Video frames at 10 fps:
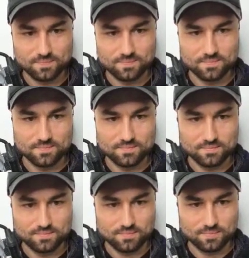
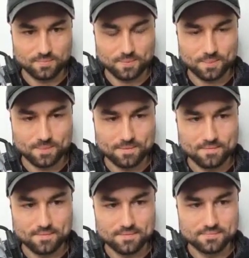
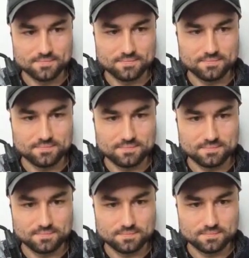
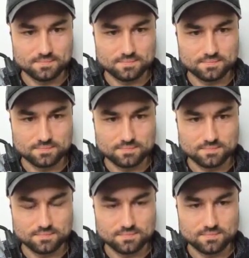
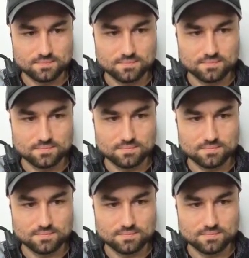The person shown says nothing.